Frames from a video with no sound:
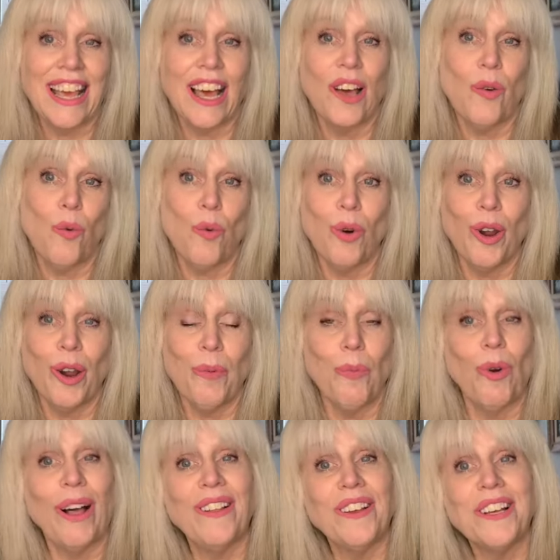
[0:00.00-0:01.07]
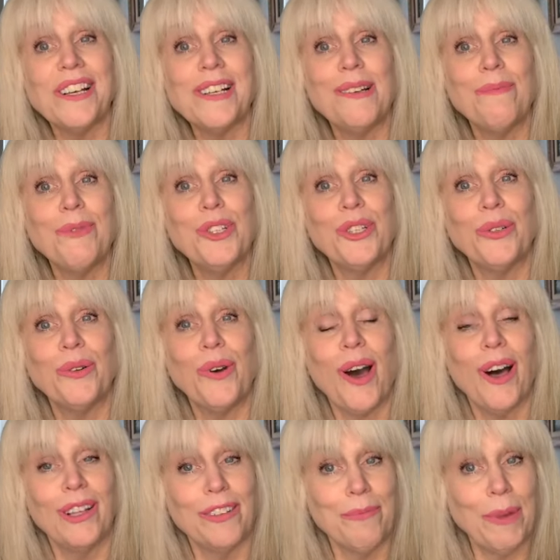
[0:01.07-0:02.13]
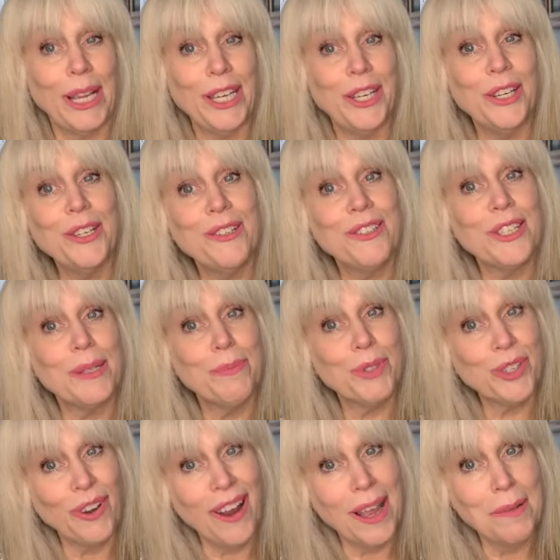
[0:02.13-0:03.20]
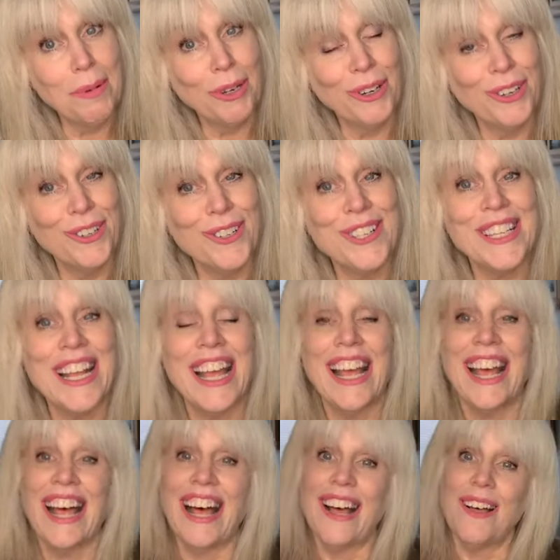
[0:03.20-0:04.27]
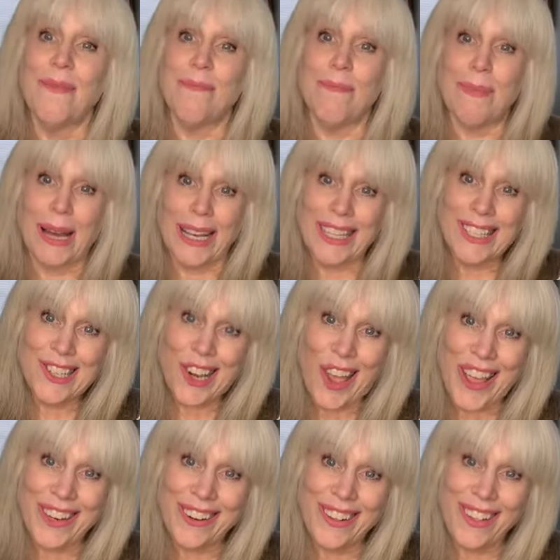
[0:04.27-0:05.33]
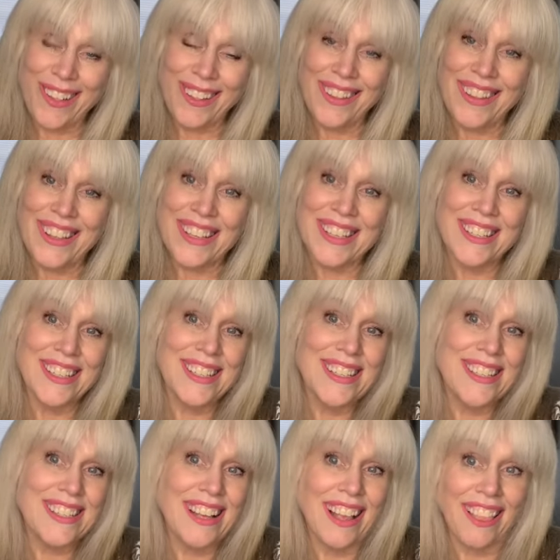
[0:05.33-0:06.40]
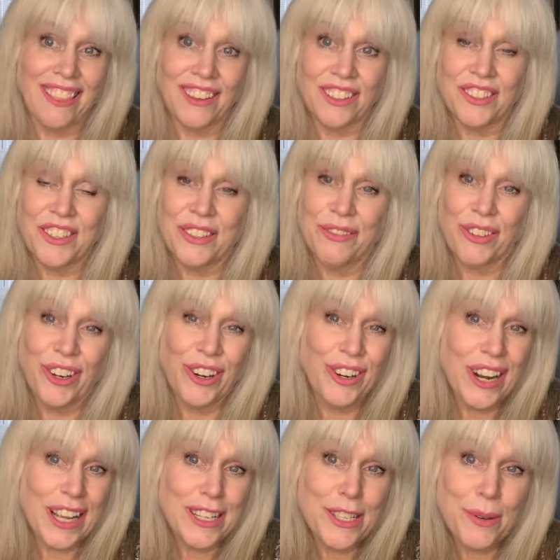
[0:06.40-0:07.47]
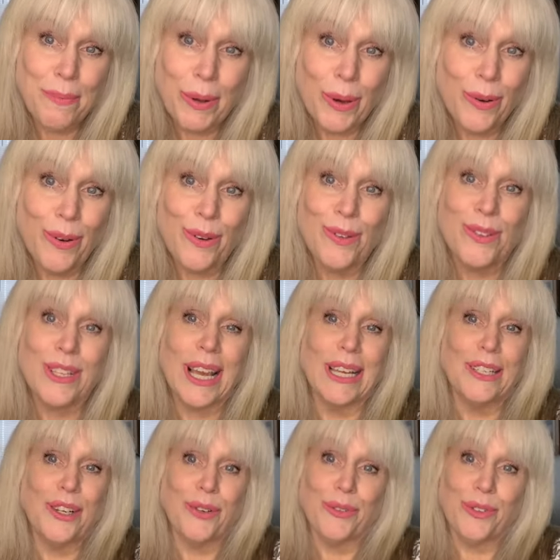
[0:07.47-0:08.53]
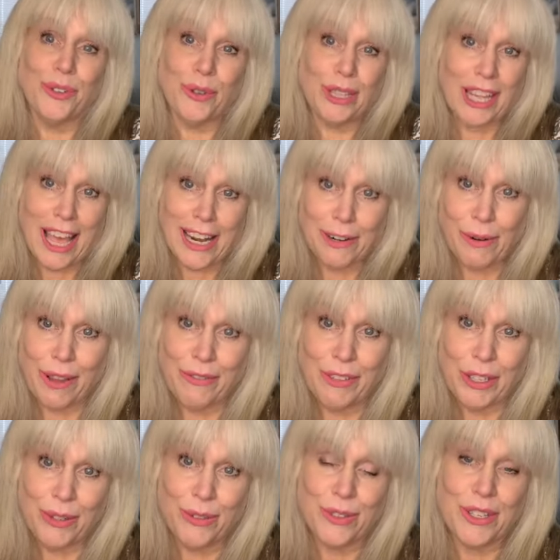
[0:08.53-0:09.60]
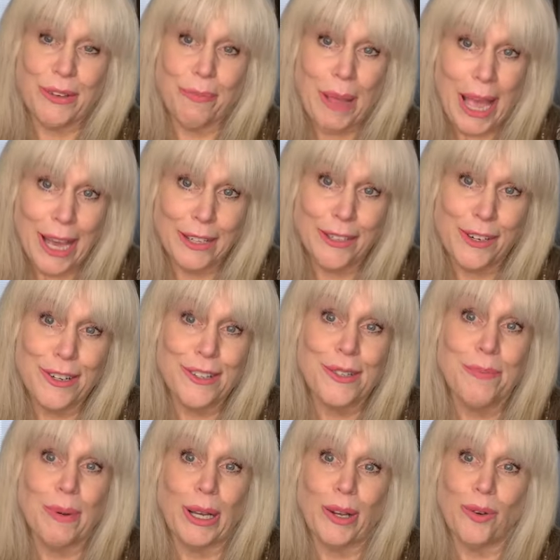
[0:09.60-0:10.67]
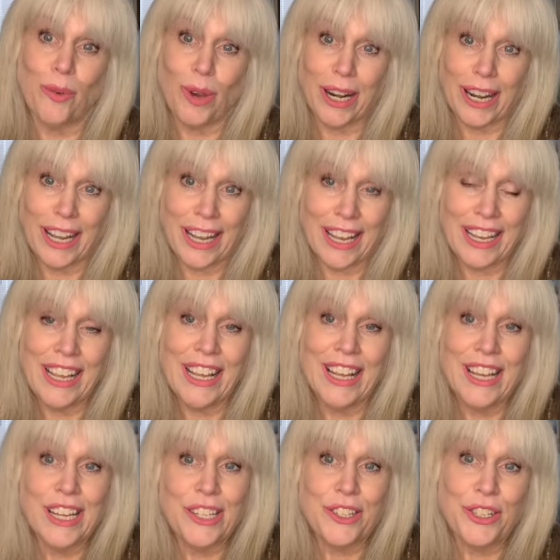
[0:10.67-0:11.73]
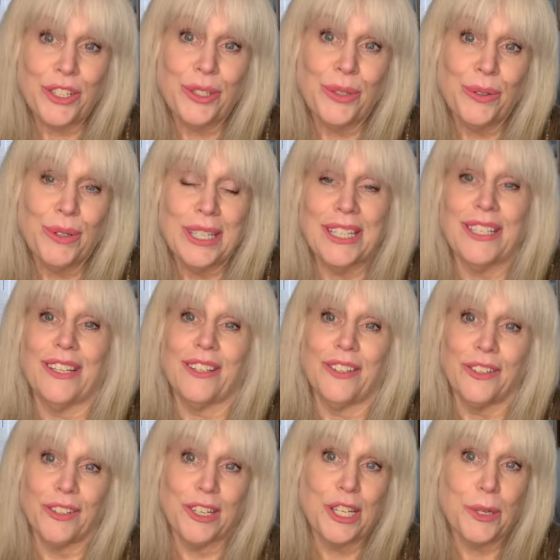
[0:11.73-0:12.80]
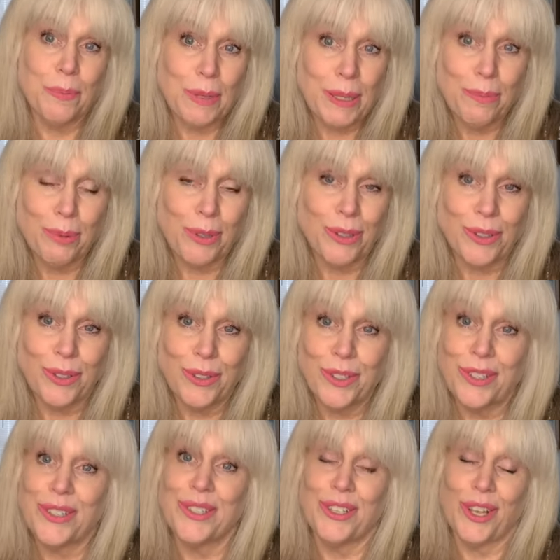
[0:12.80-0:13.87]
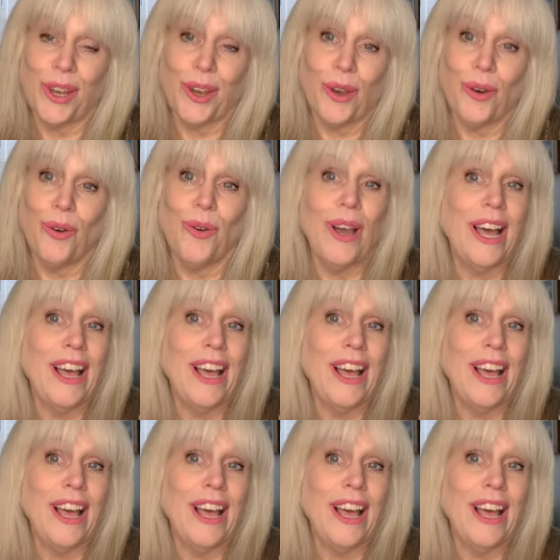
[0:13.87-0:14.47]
a warm welcome to all of my new subscribers. My channel is a little different, I suppose. I don't do a lot of reviews of patterns, but what I do is encourage people to sew